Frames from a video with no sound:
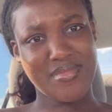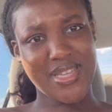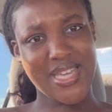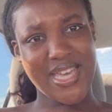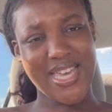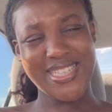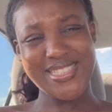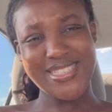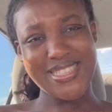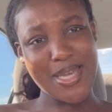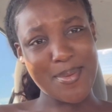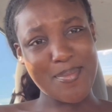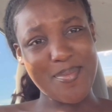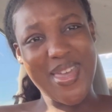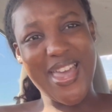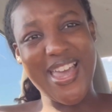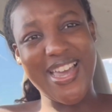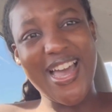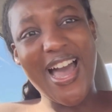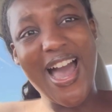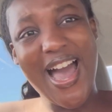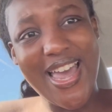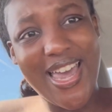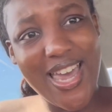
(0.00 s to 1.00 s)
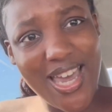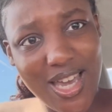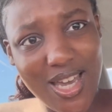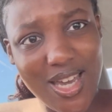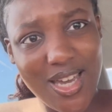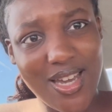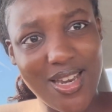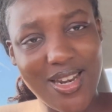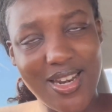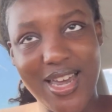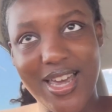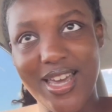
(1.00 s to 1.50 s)
It skip. It got it.
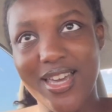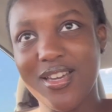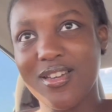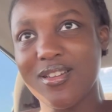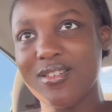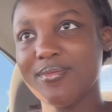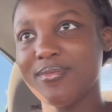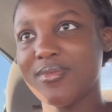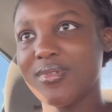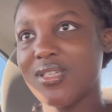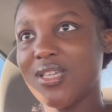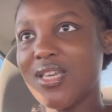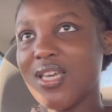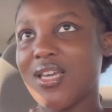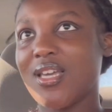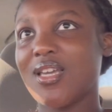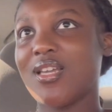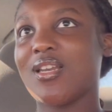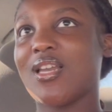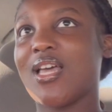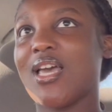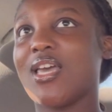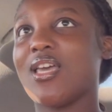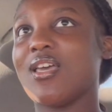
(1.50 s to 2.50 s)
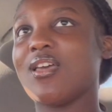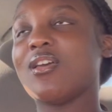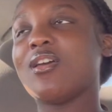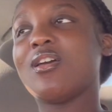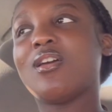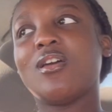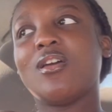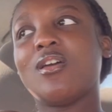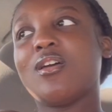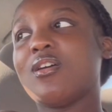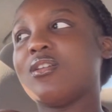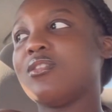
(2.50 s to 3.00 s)
Like kid, like
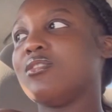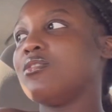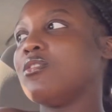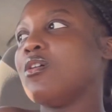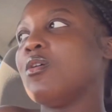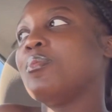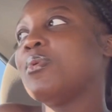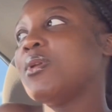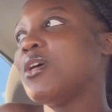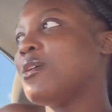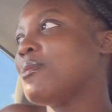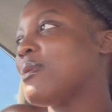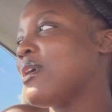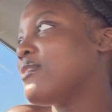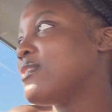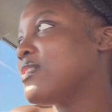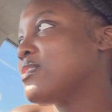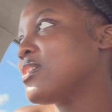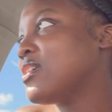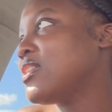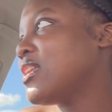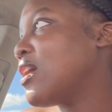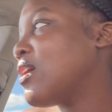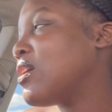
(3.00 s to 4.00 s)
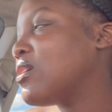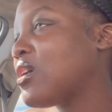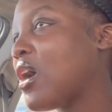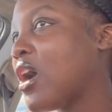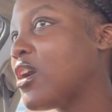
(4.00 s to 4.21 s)
don't play in my face like that.